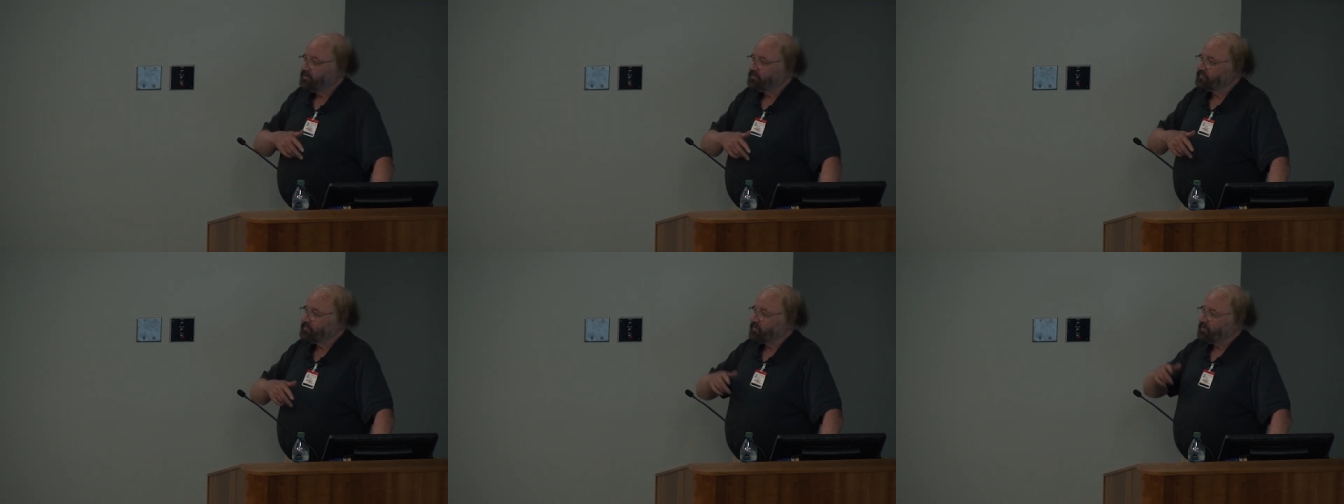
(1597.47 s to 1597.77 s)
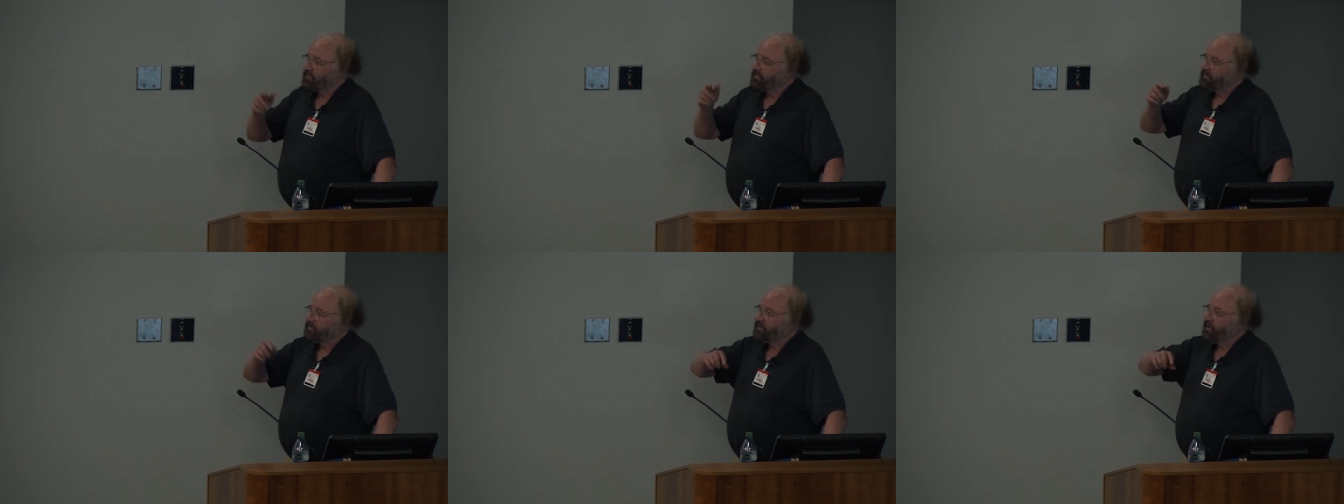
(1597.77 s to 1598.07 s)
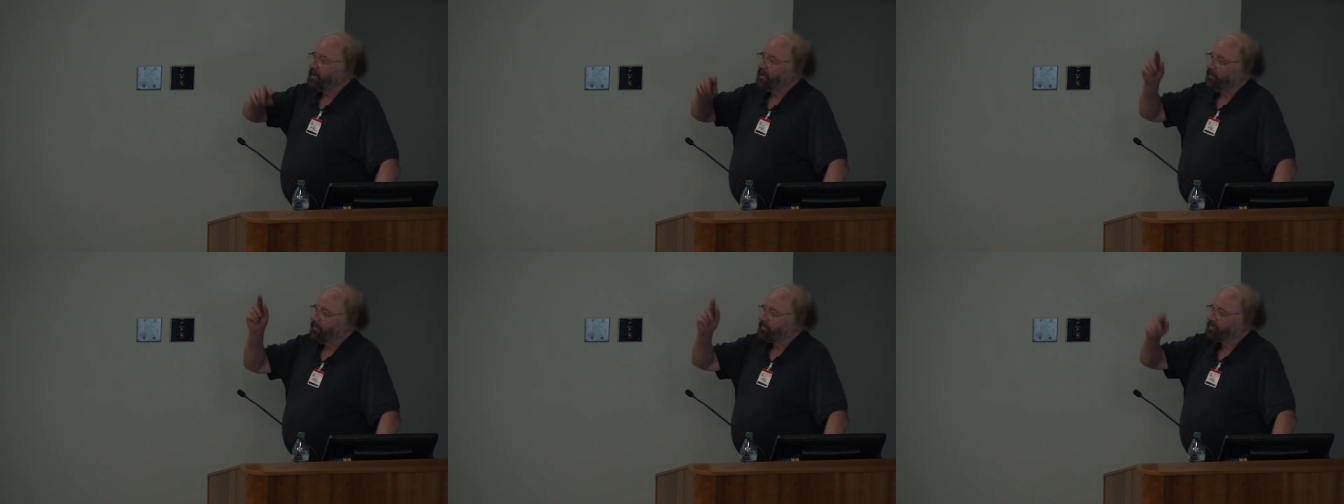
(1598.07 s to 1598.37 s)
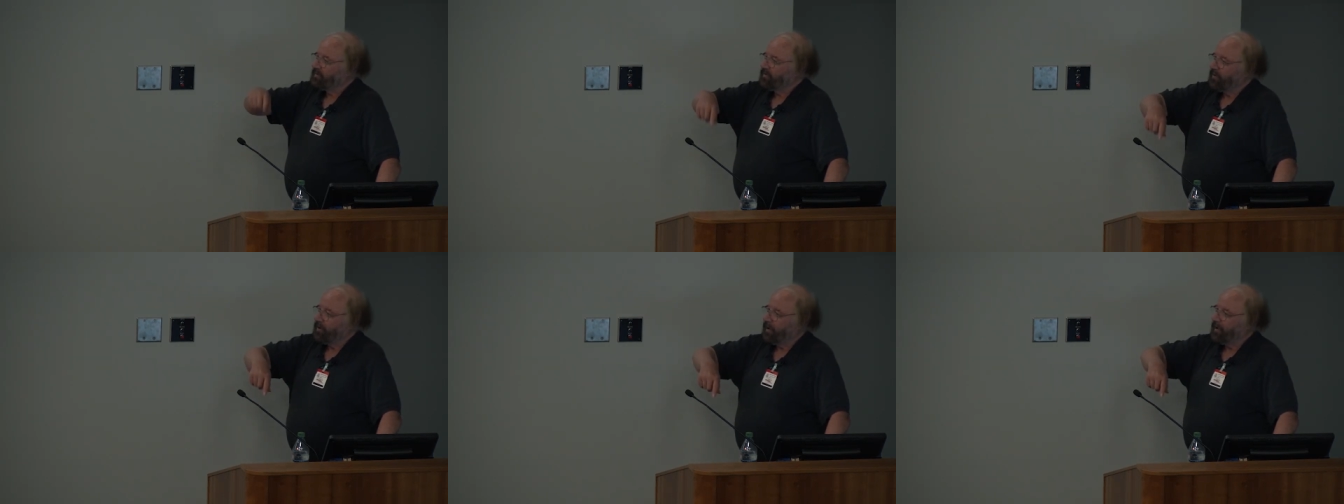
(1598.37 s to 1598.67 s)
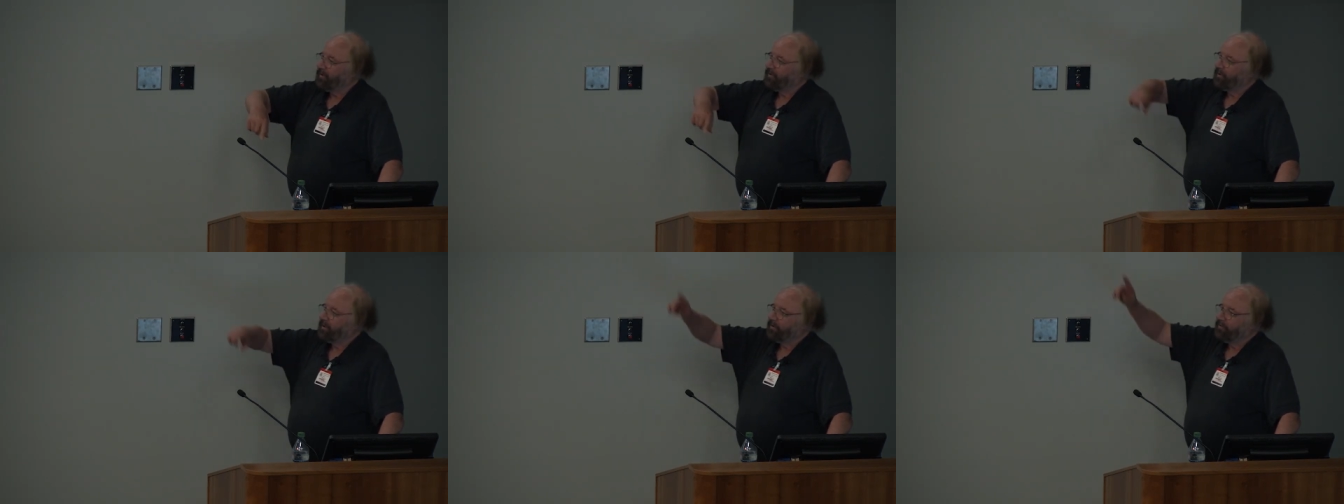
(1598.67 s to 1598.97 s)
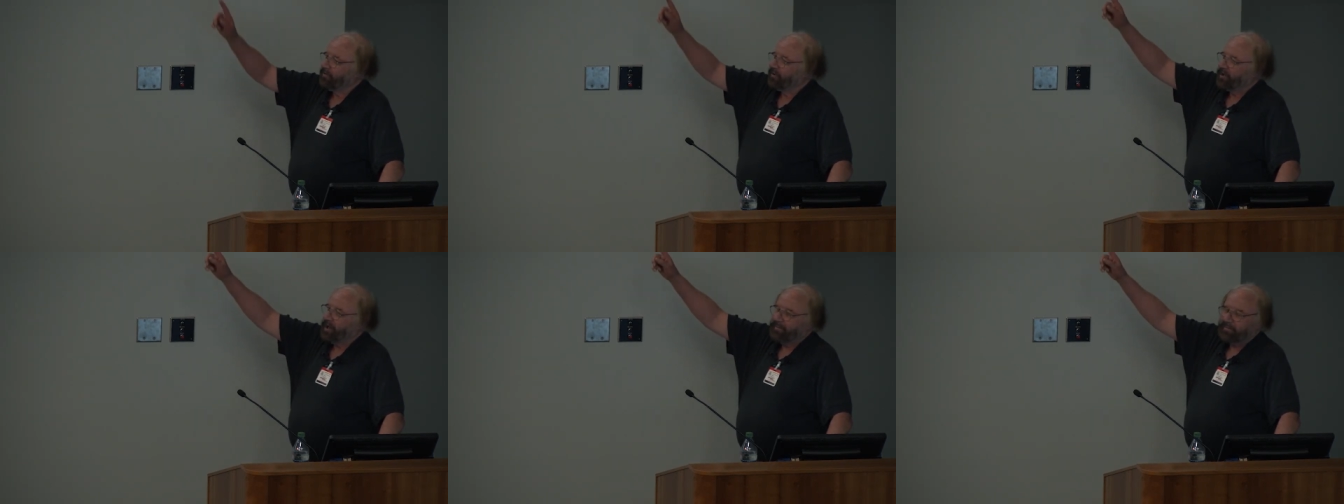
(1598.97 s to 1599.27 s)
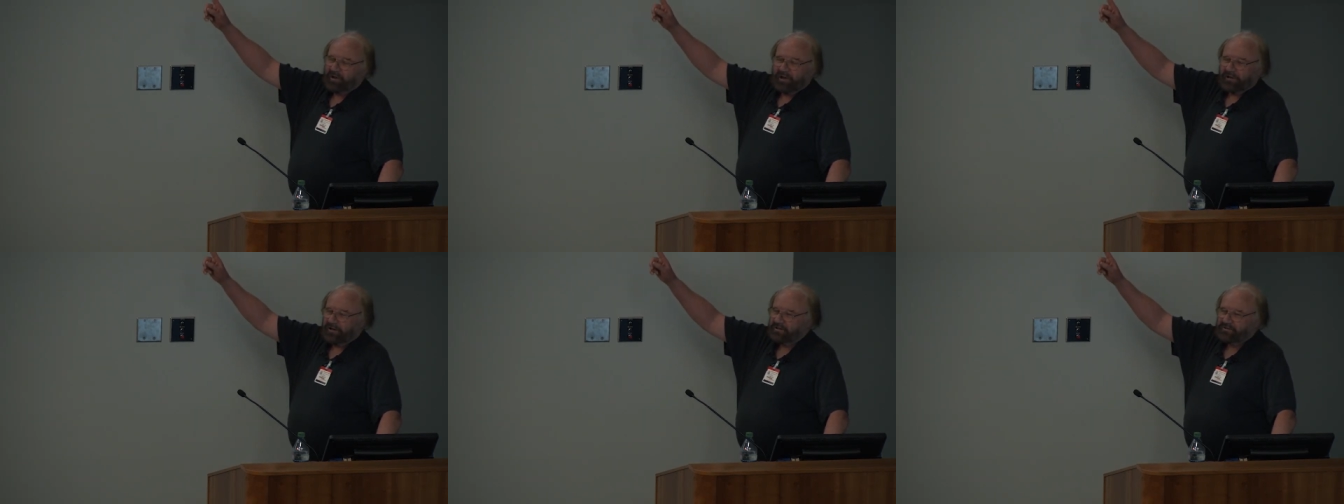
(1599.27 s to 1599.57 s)
use because the dialogue's on the handout, not
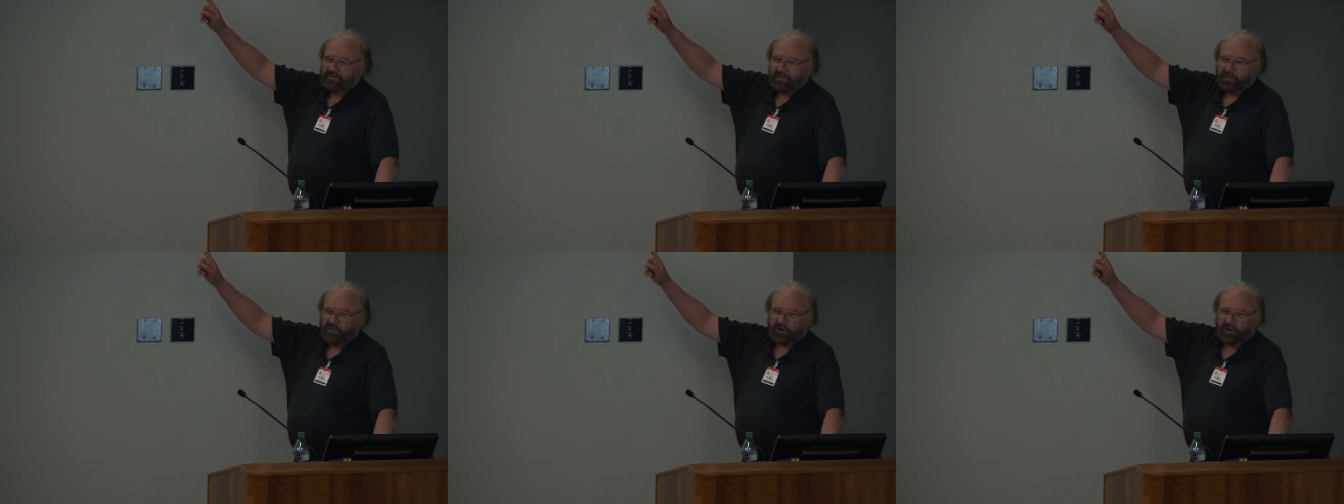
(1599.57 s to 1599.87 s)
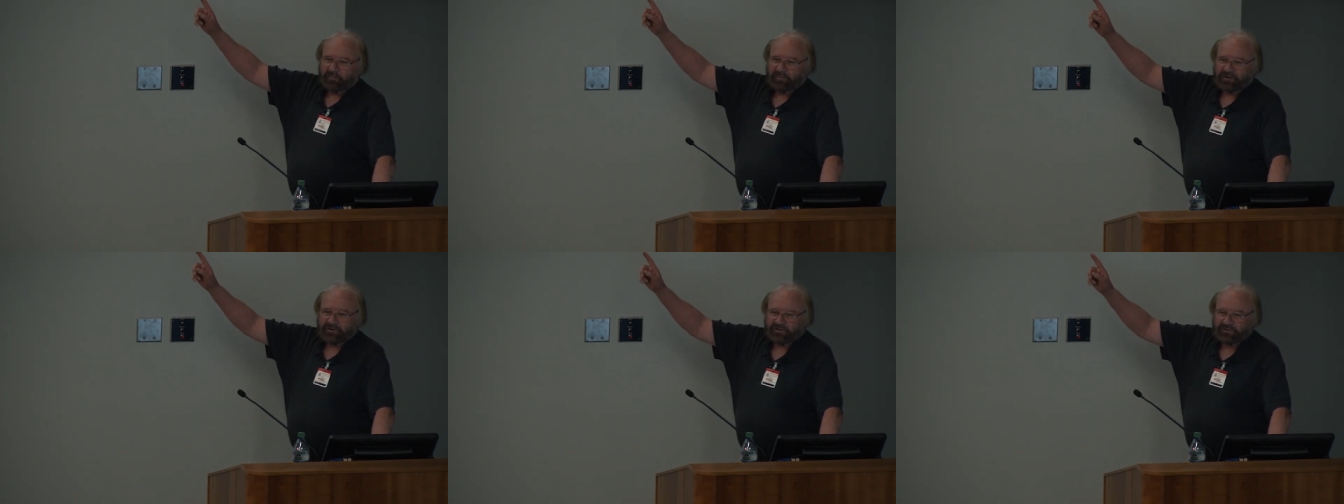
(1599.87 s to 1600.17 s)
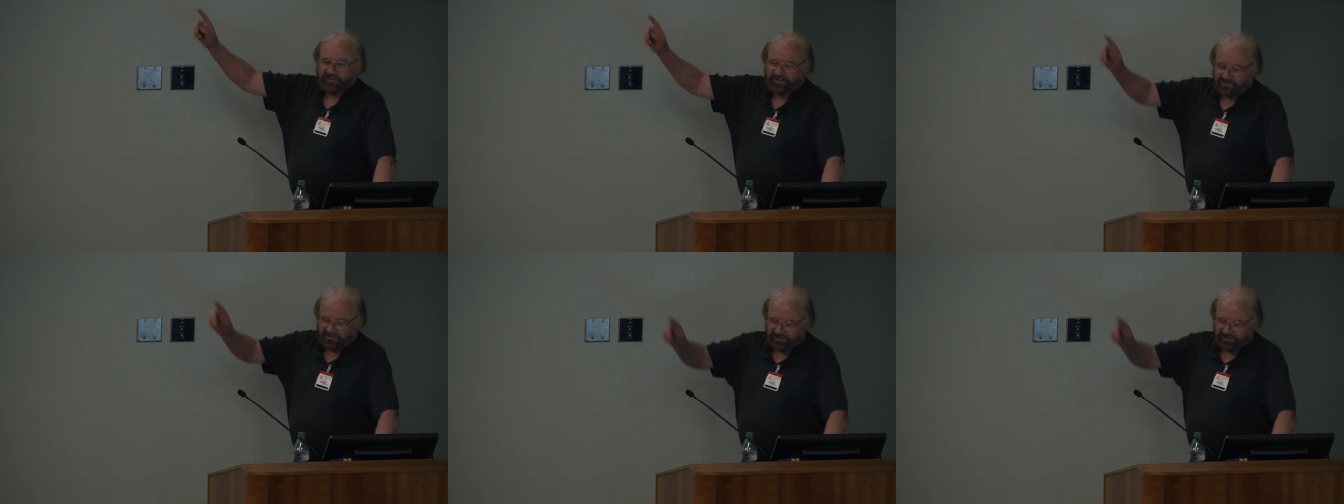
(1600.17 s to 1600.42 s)
up here, because we thought it'd be too,